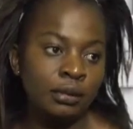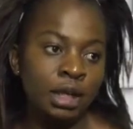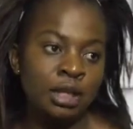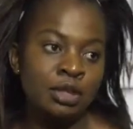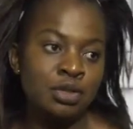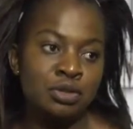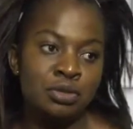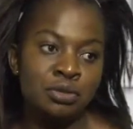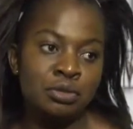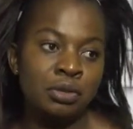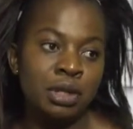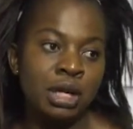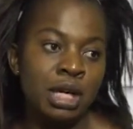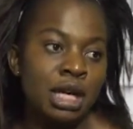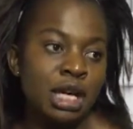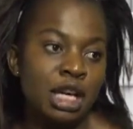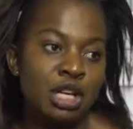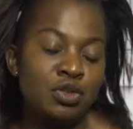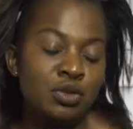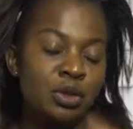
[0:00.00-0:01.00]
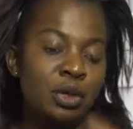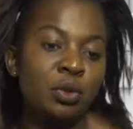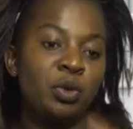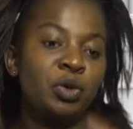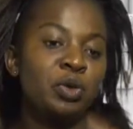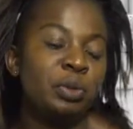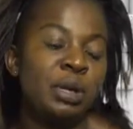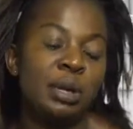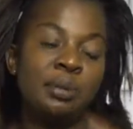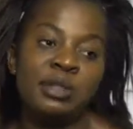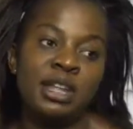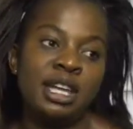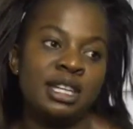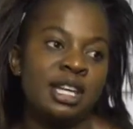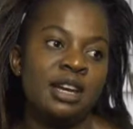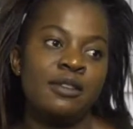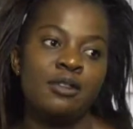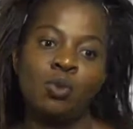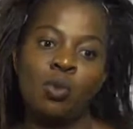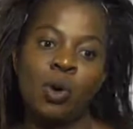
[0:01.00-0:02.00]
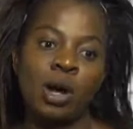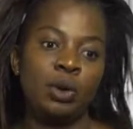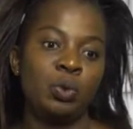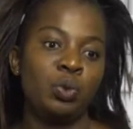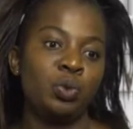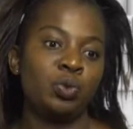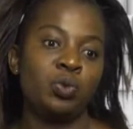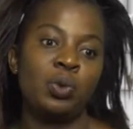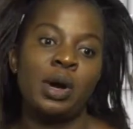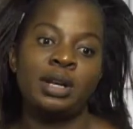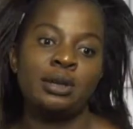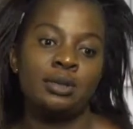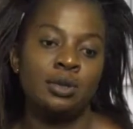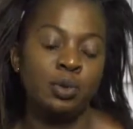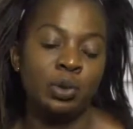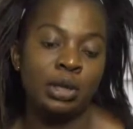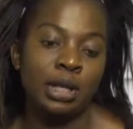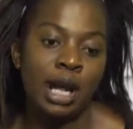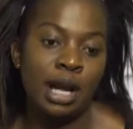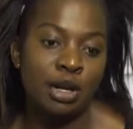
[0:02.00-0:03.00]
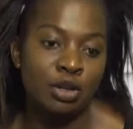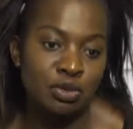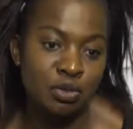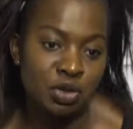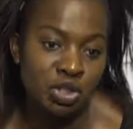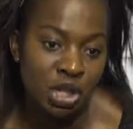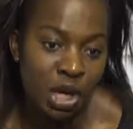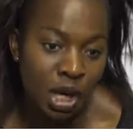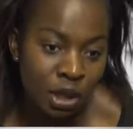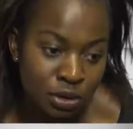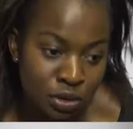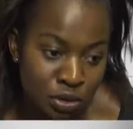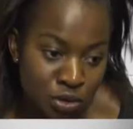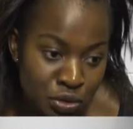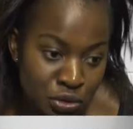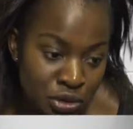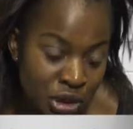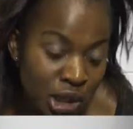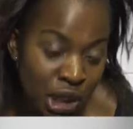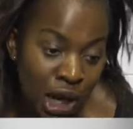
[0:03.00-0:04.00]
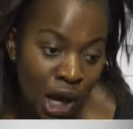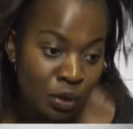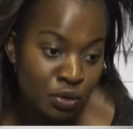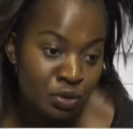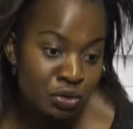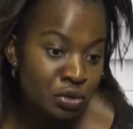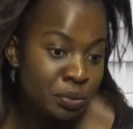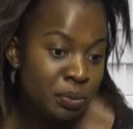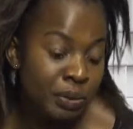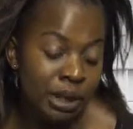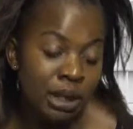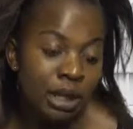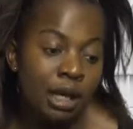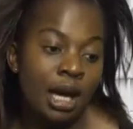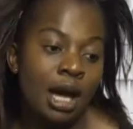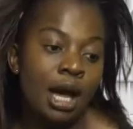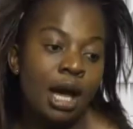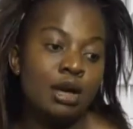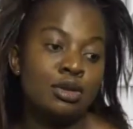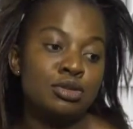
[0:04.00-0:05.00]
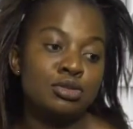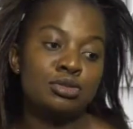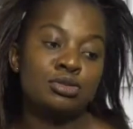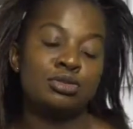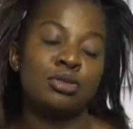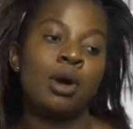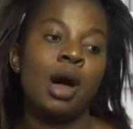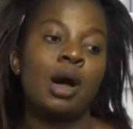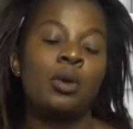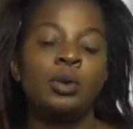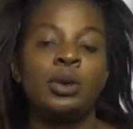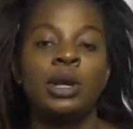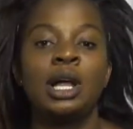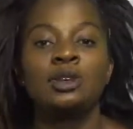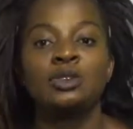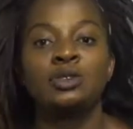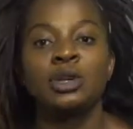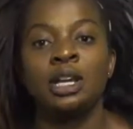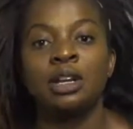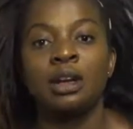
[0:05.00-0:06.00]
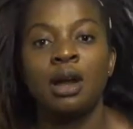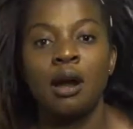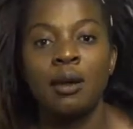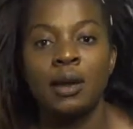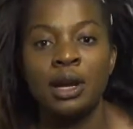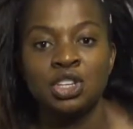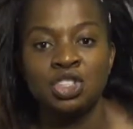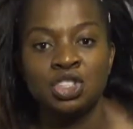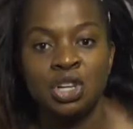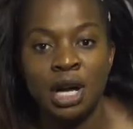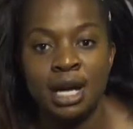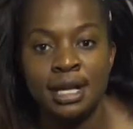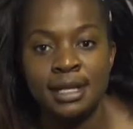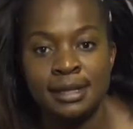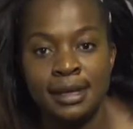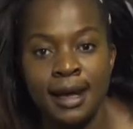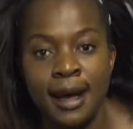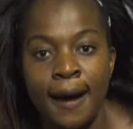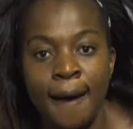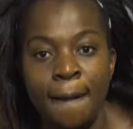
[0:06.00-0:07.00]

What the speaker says: the good people that everyone would like the child to turn out to be. So I would like to encourage us,